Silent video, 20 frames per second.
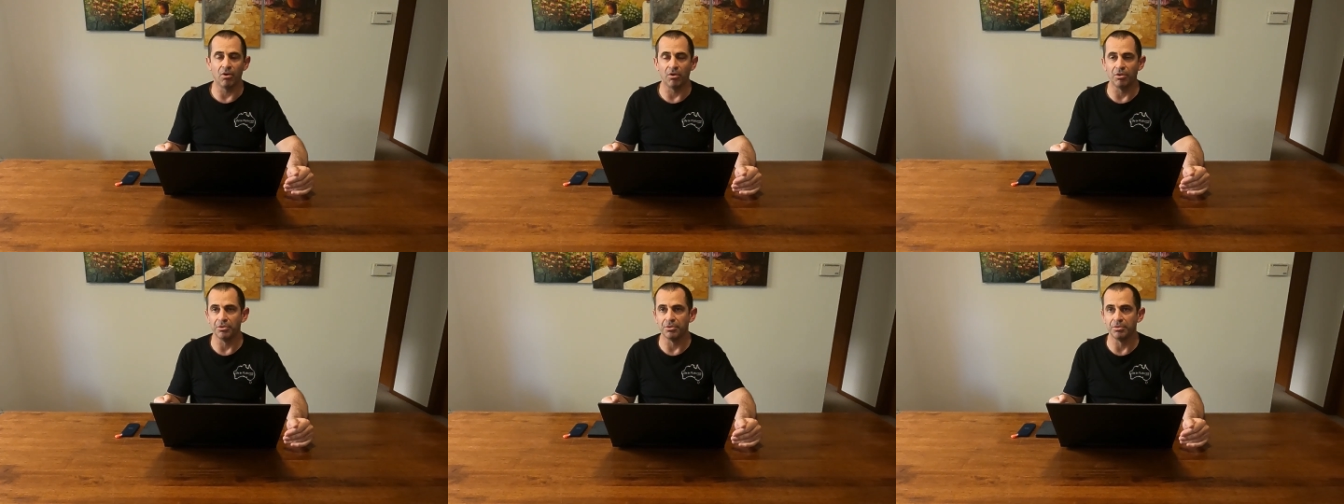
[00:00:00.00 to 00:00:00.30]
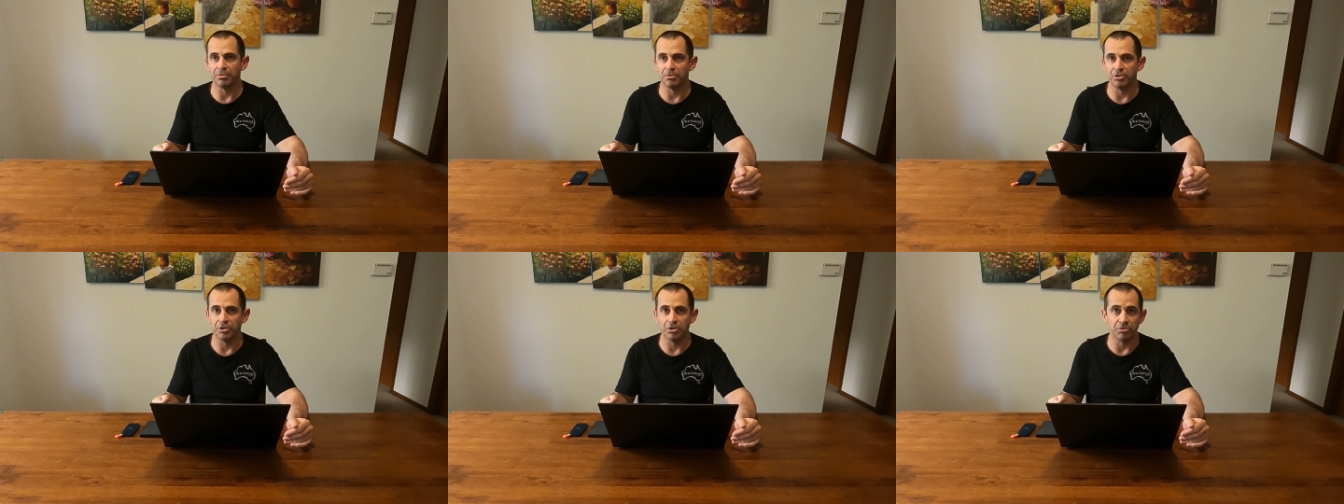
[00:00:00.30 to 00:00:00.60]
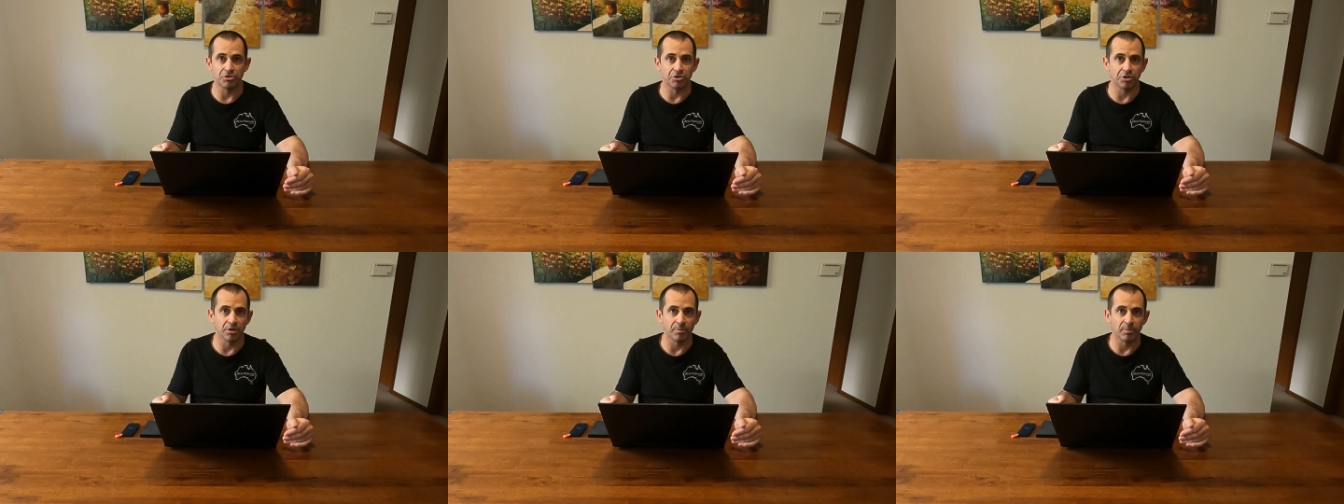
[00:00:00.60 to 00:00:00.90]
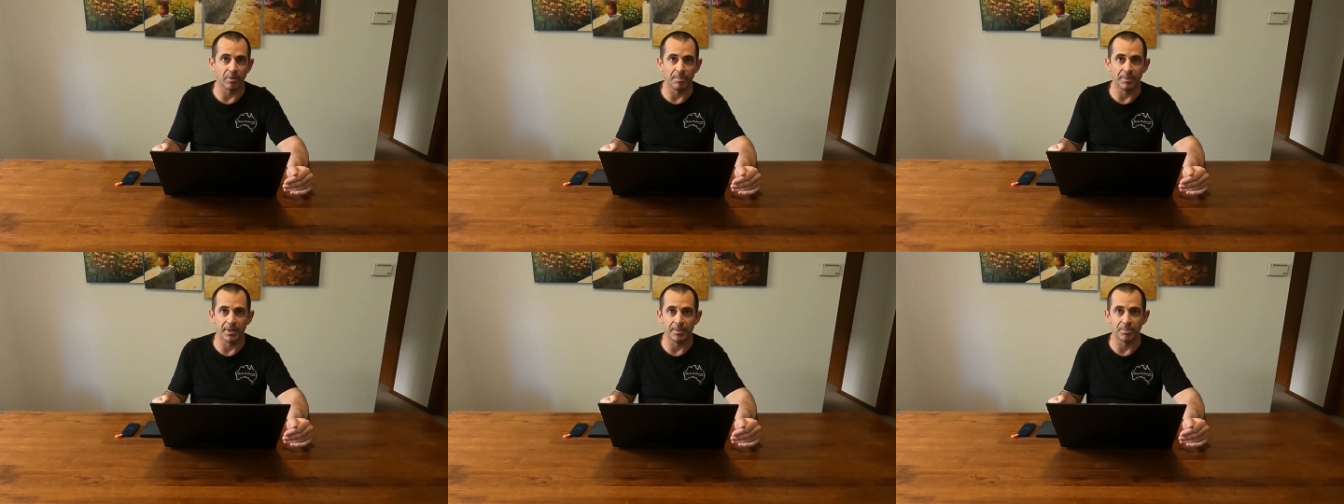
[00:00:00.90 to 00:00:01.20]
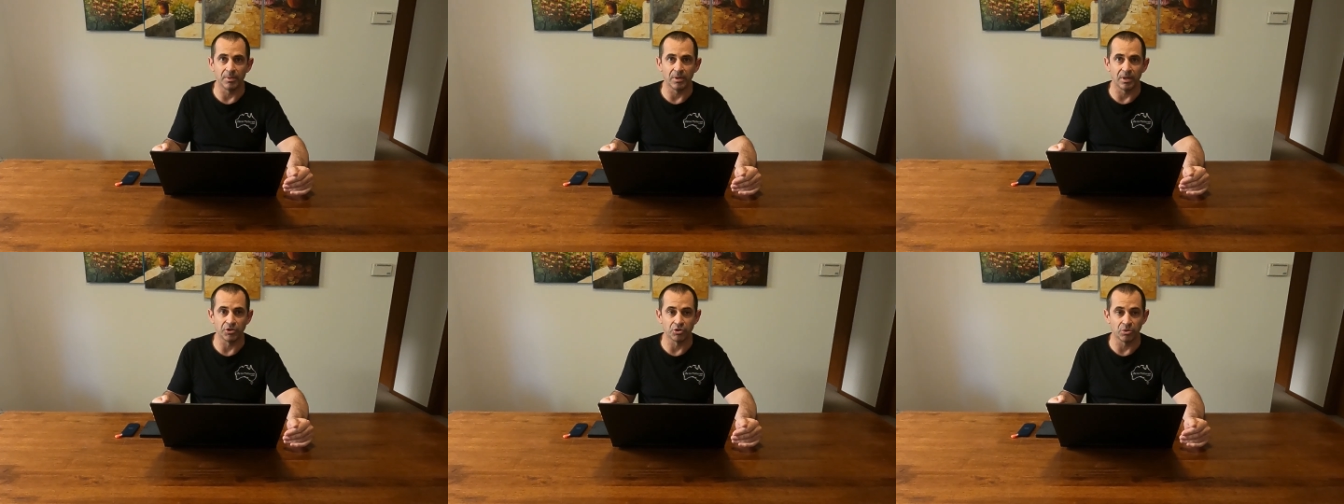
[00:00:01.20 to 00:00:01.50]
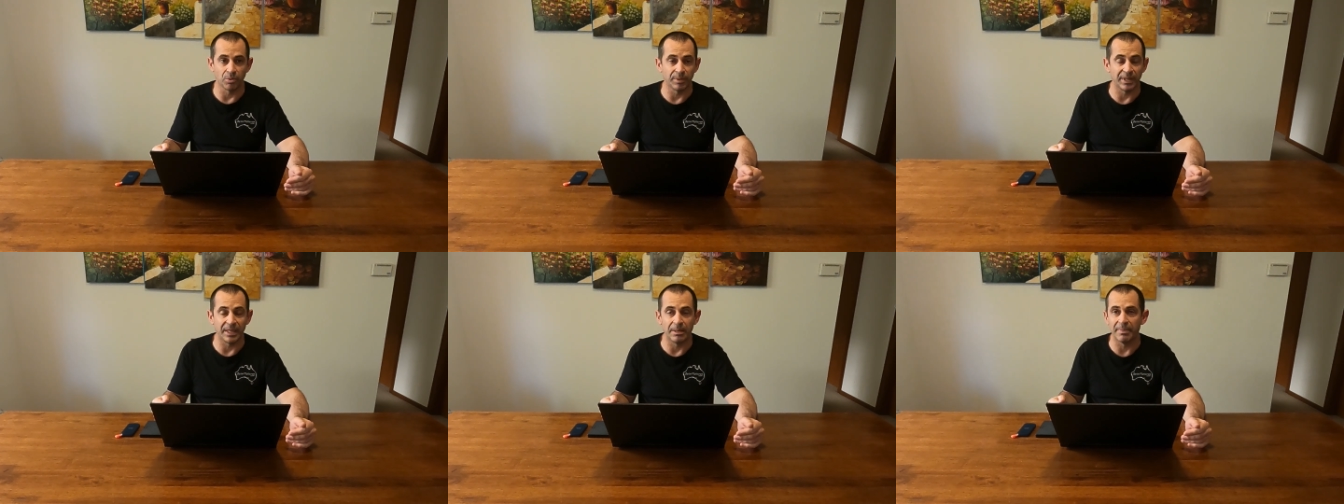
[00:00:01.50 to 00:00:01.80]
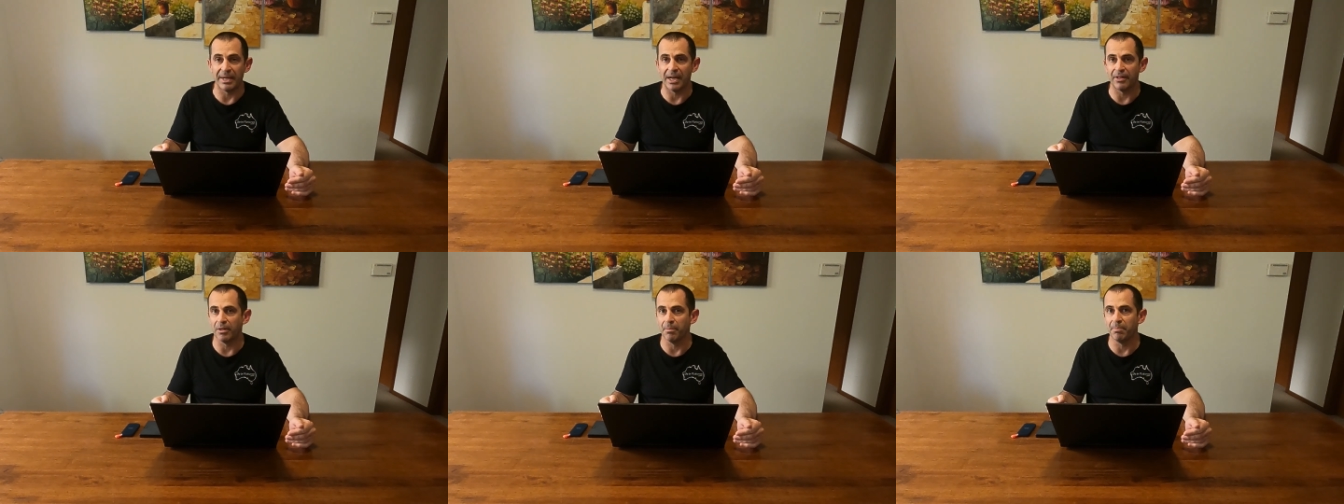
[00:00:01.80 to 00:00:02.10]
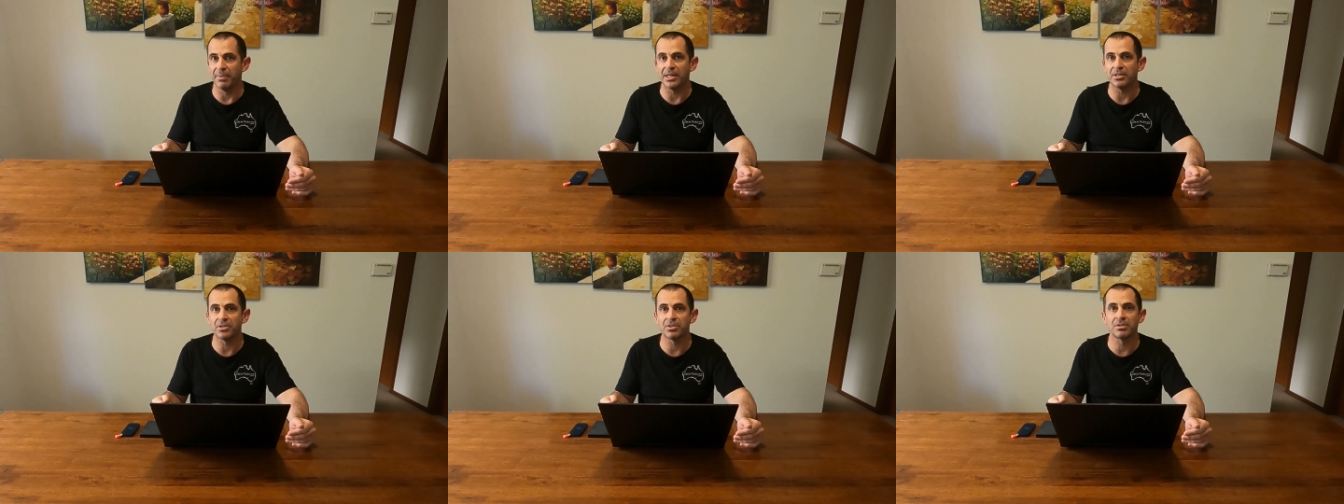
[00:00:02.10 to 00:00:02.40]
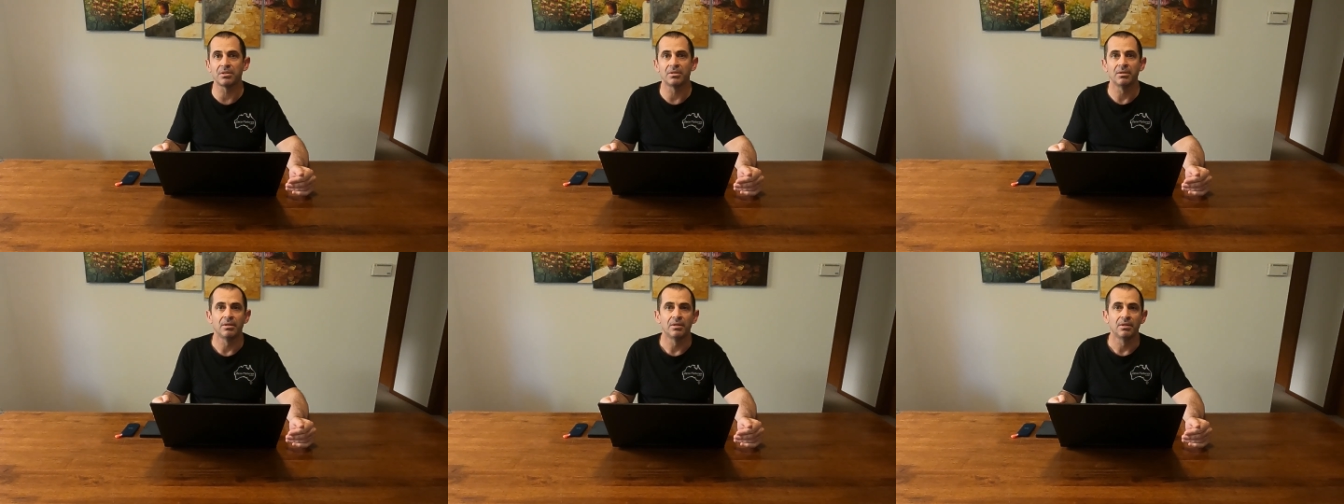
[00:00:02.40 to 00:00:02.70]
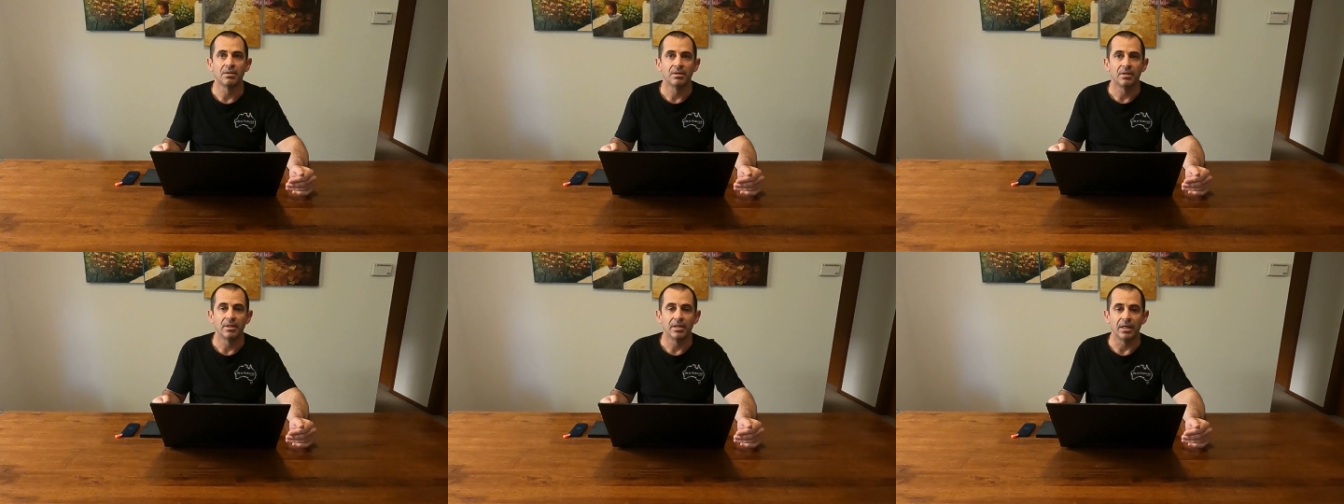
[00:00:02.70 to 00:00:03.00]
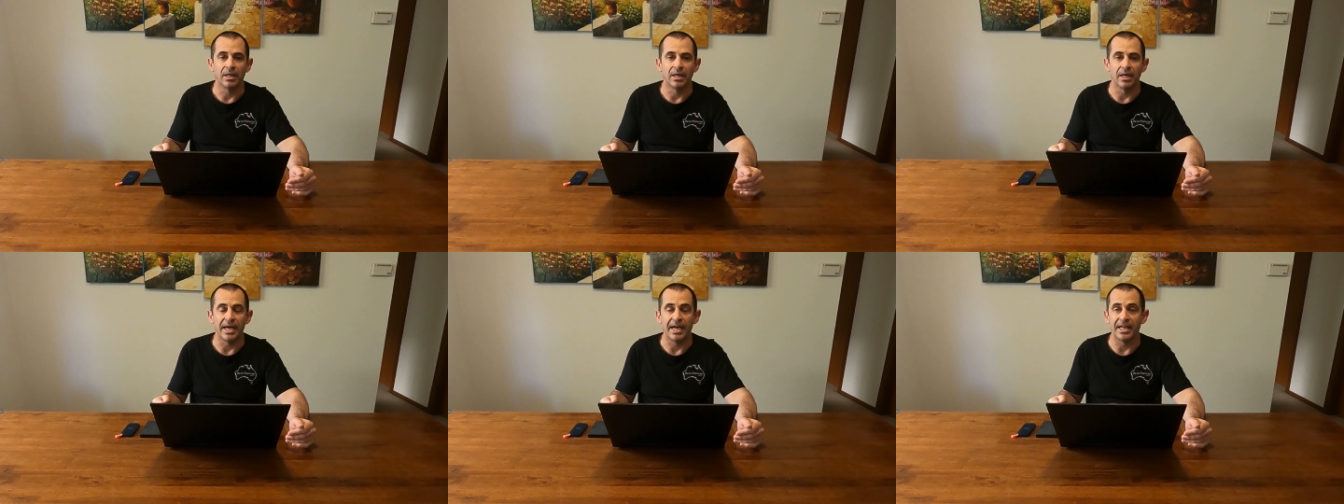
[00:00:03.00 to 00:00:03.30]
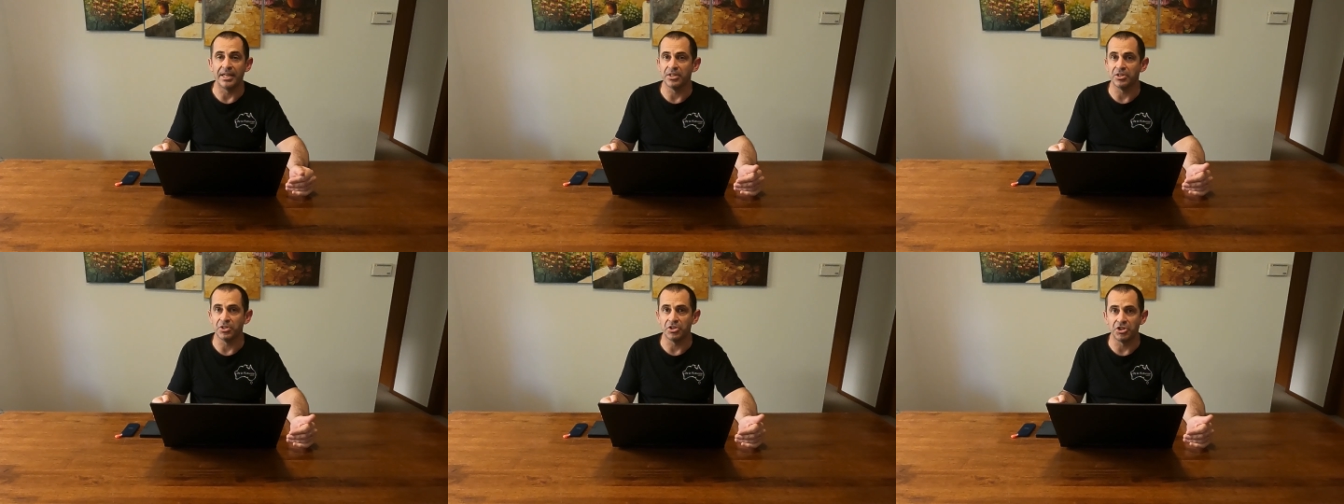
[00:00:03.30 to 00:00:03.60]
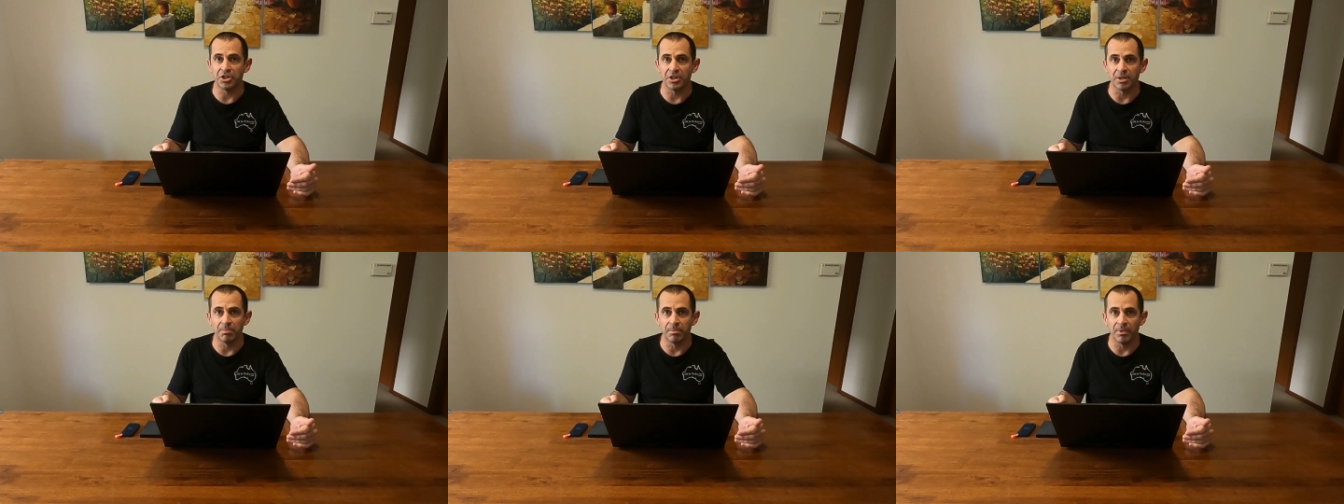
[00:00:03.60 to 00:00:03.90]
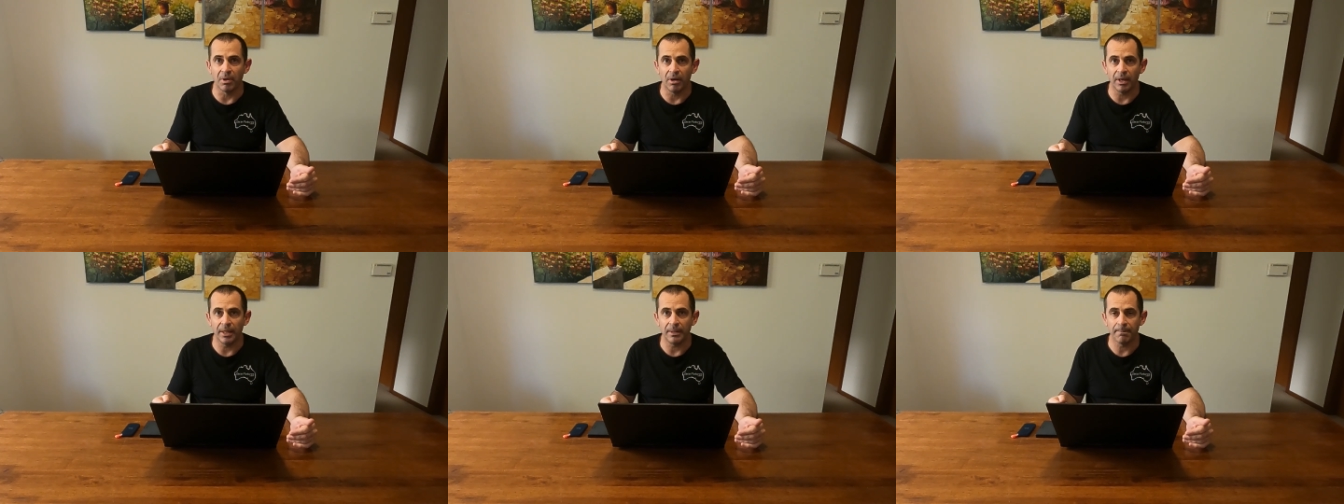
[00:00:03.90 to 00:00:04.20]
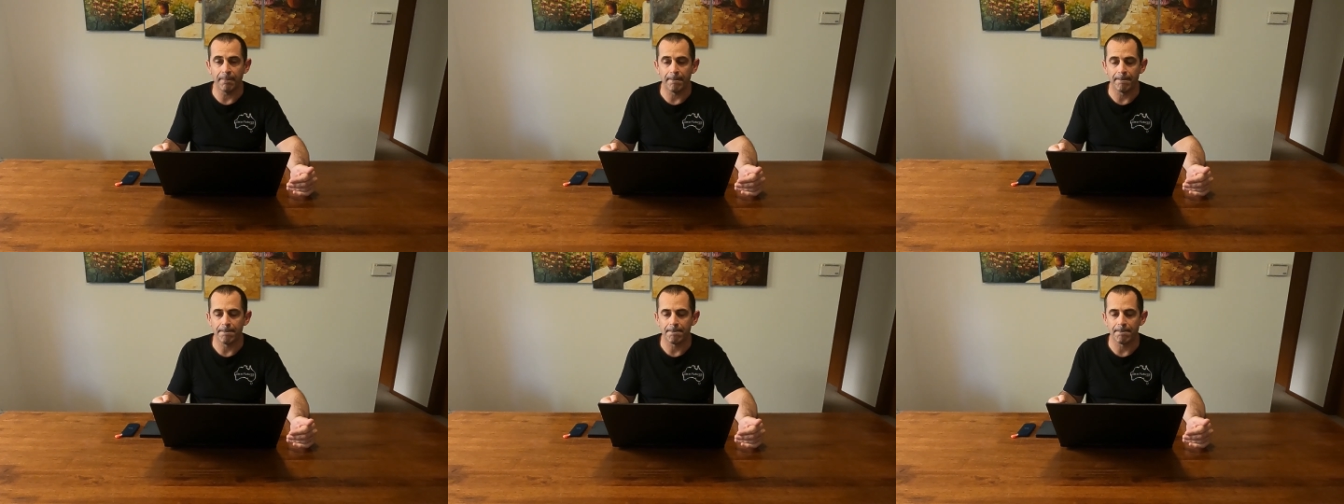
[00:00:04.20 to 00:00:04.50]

on YouTube where people are talking about the best uh, editors you can buy,